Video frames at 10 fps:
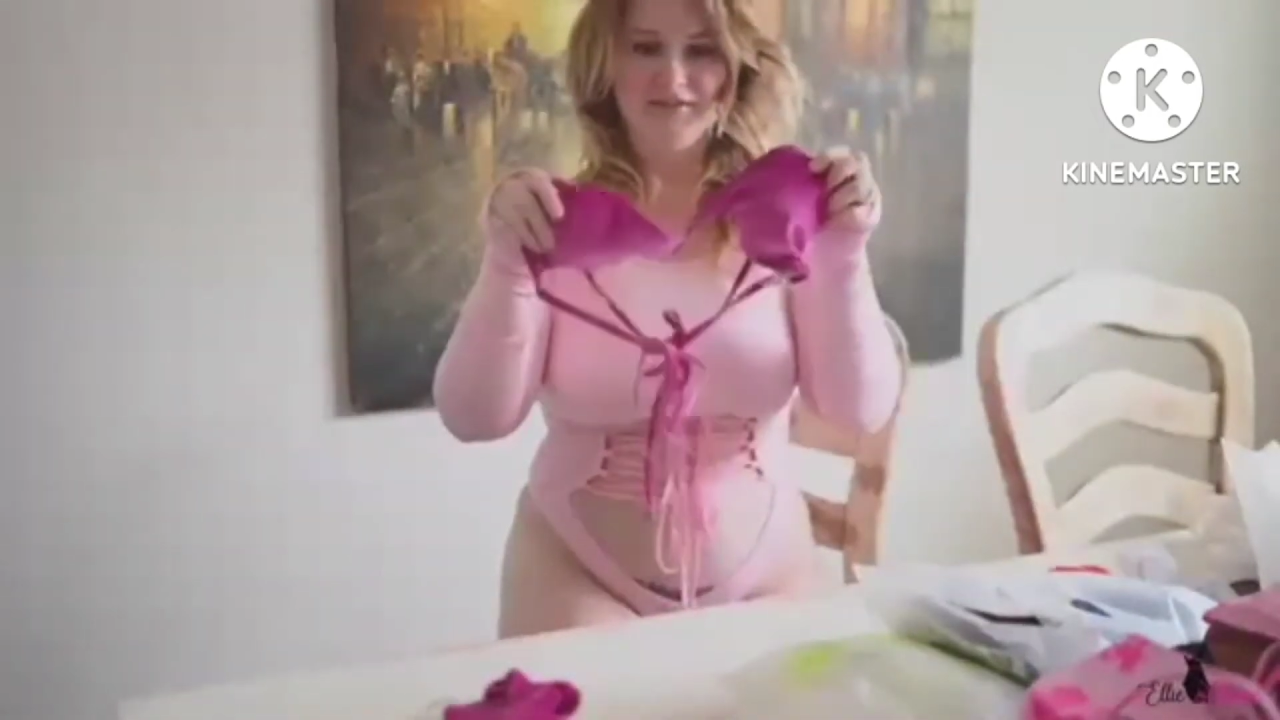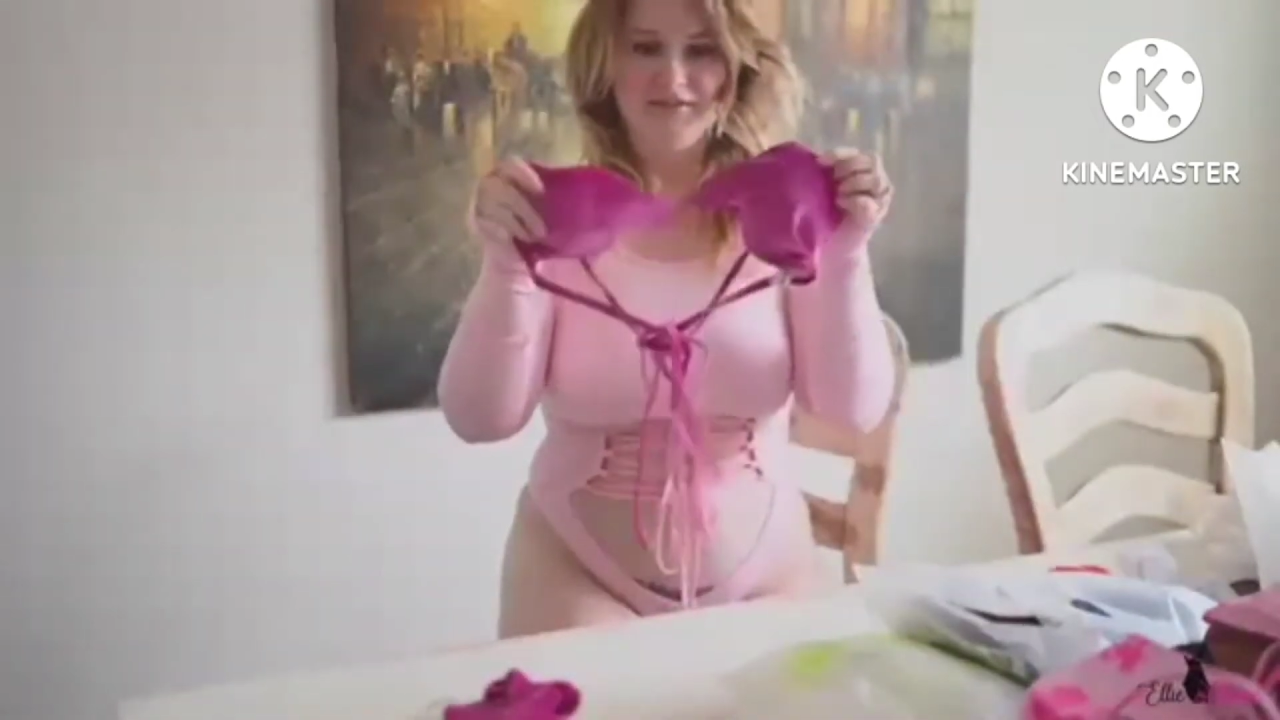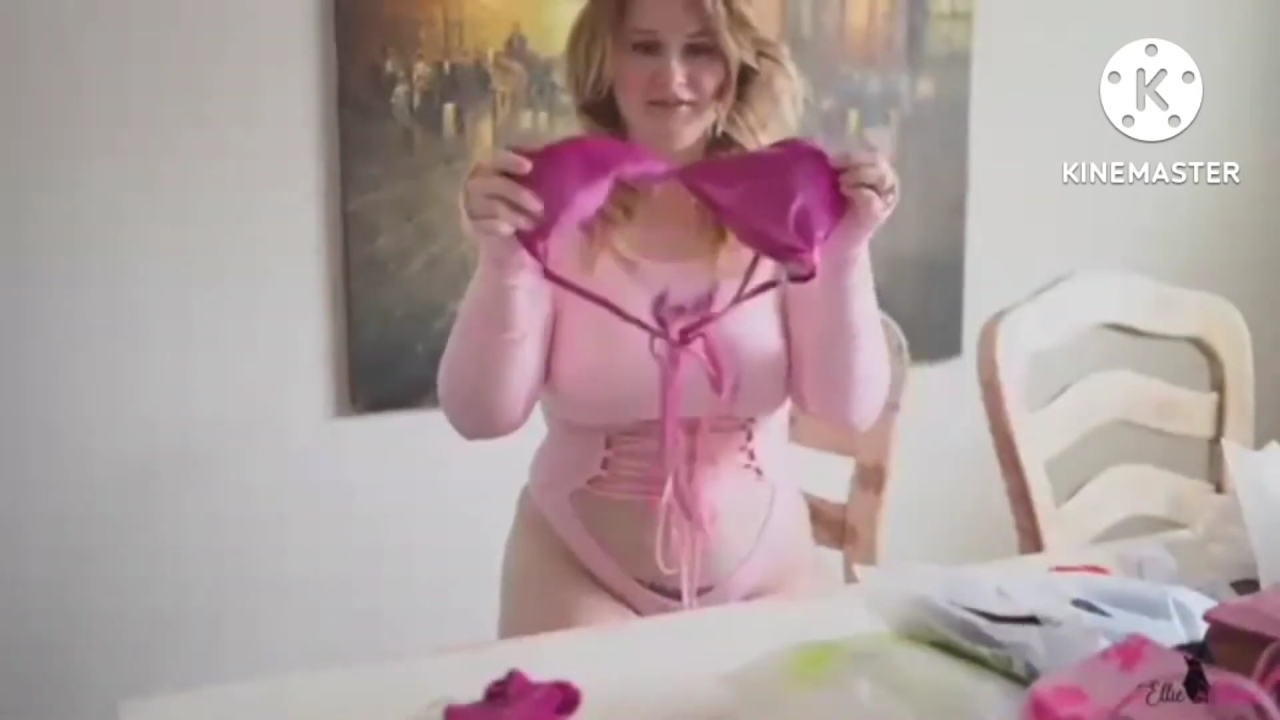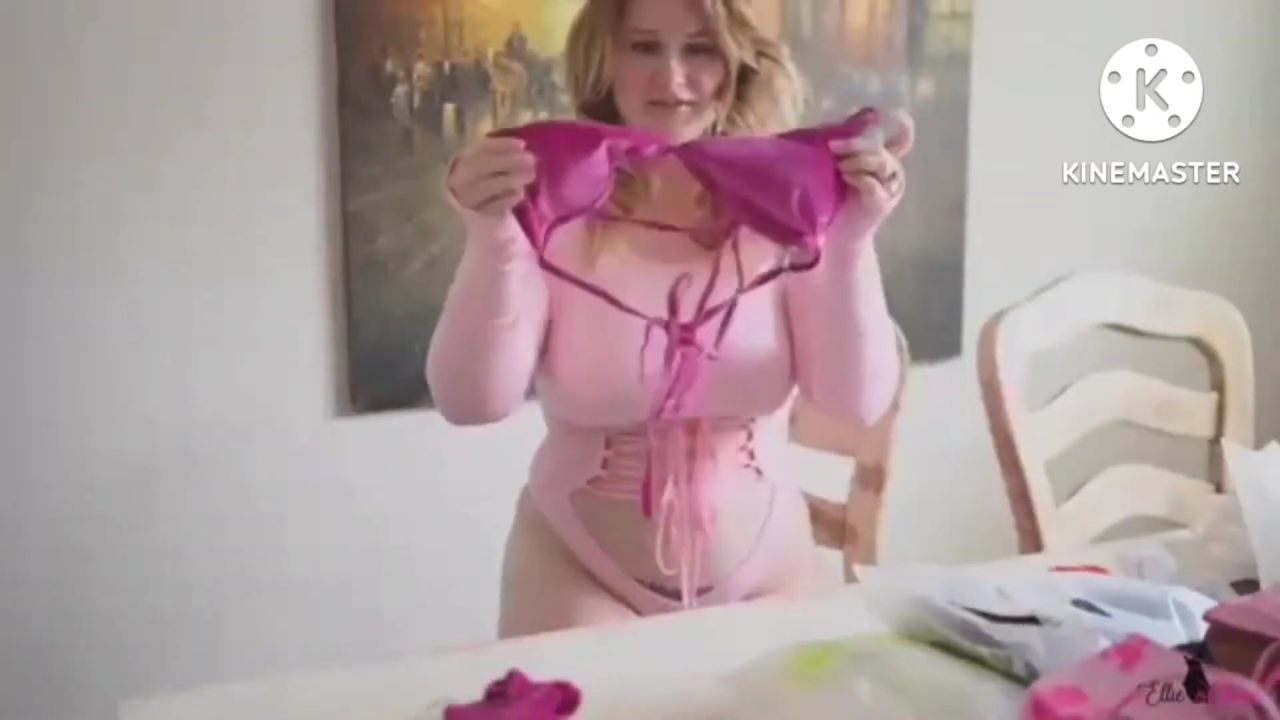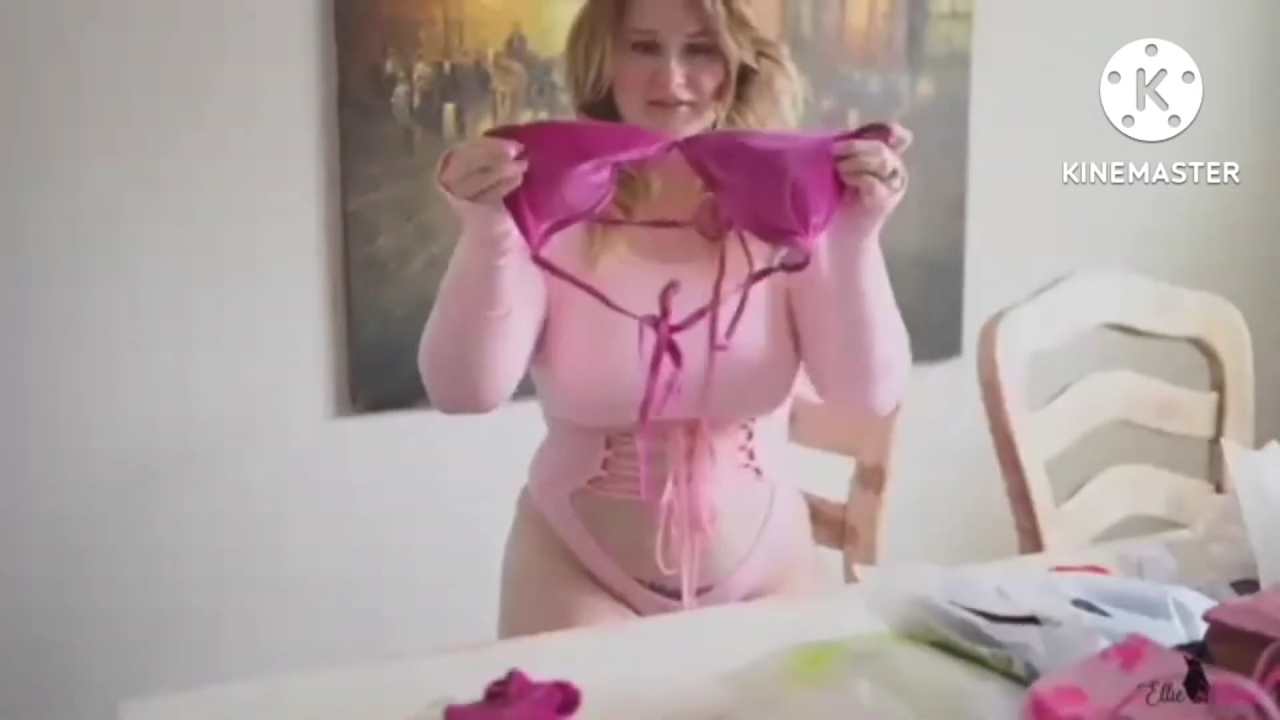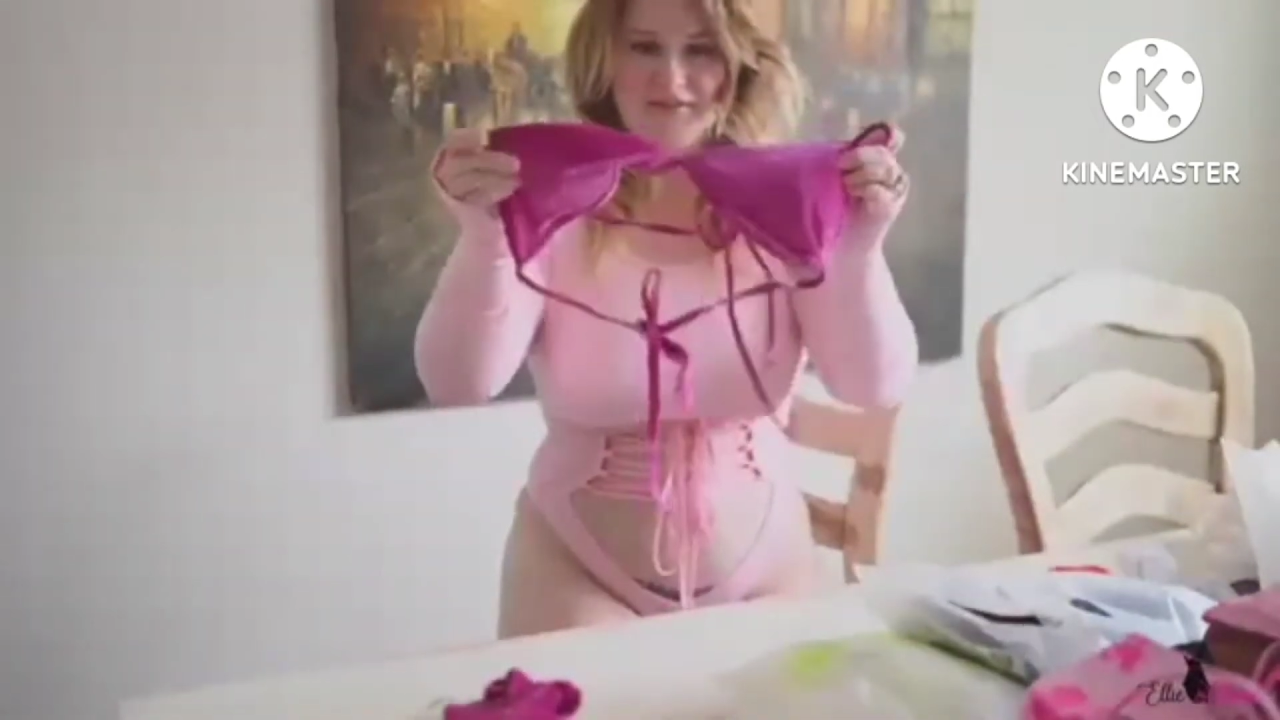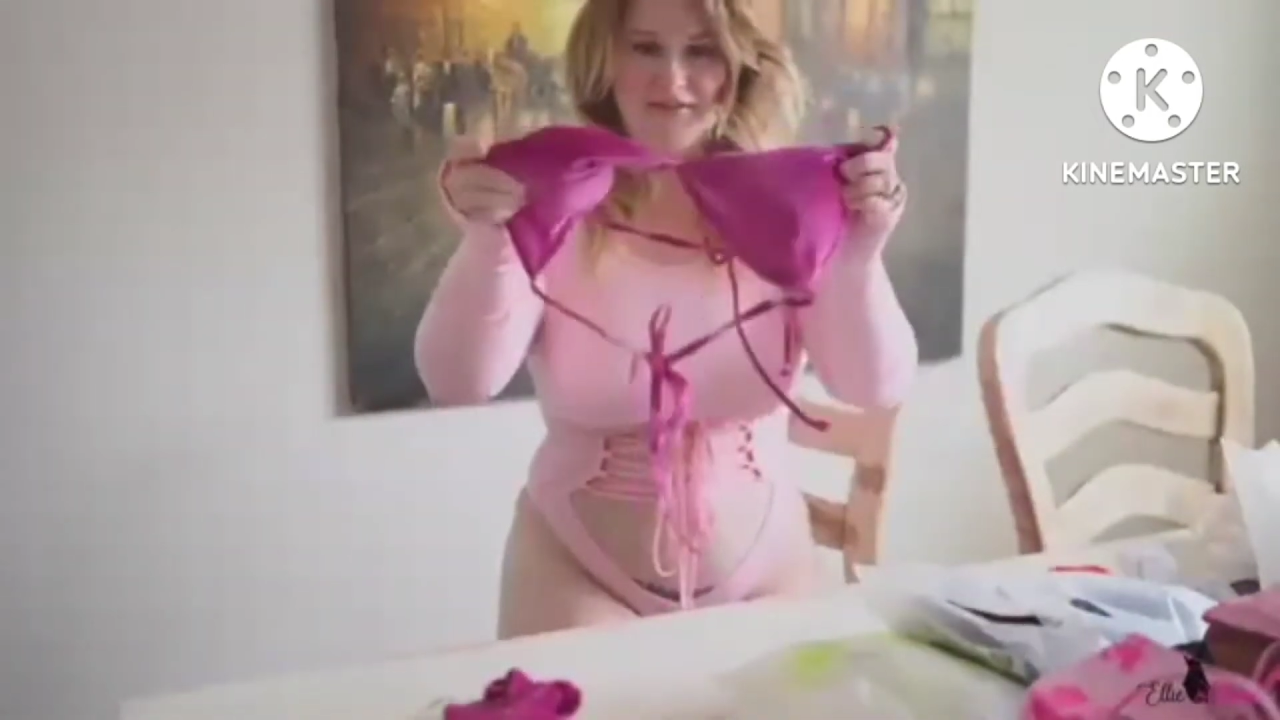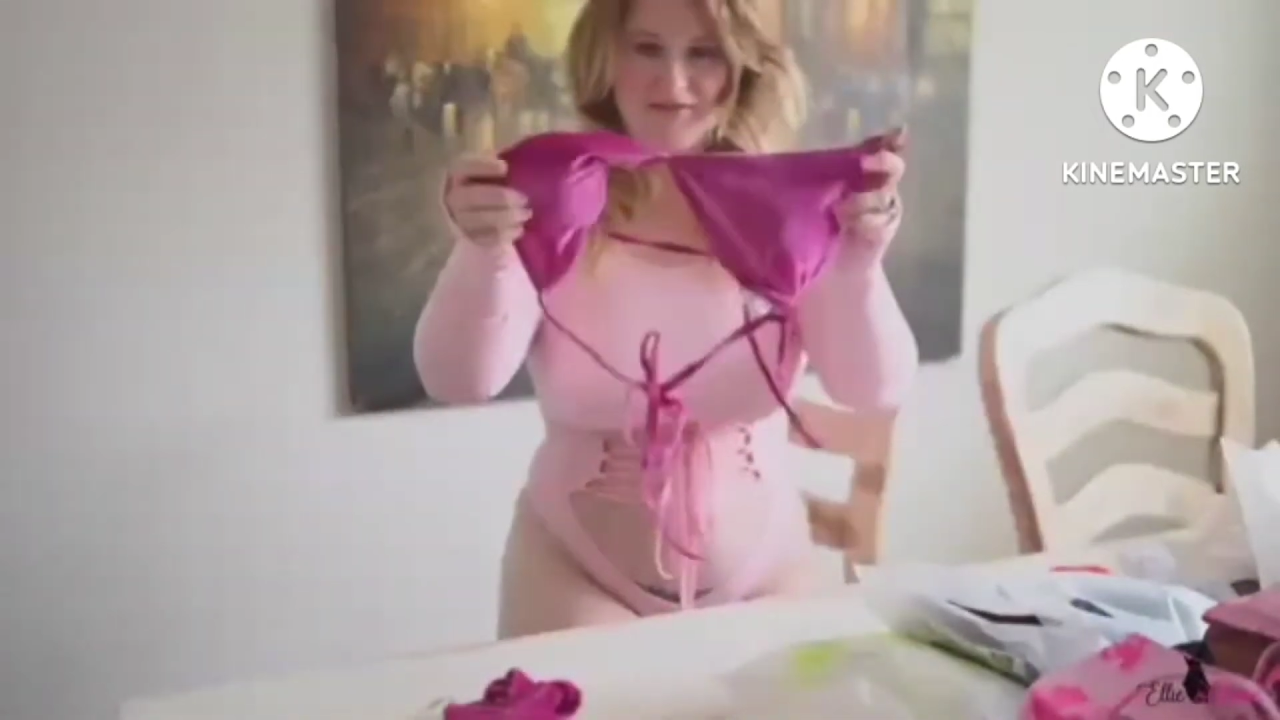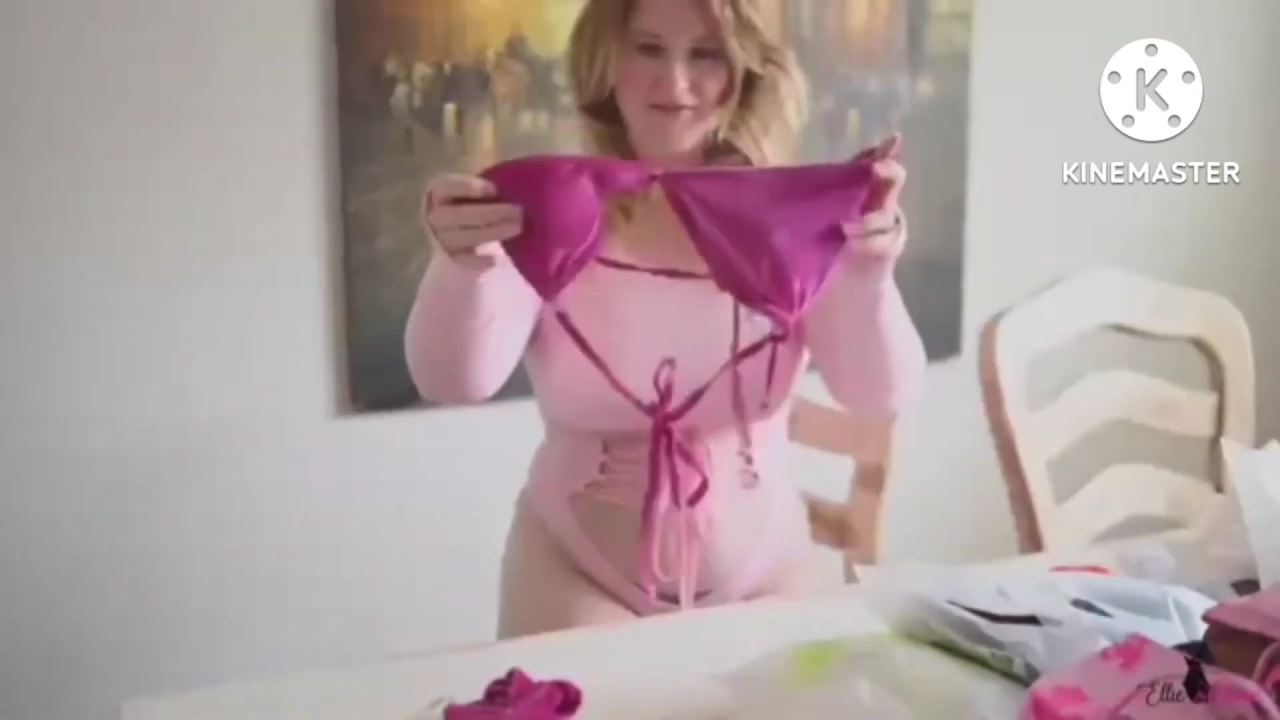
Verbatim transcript: But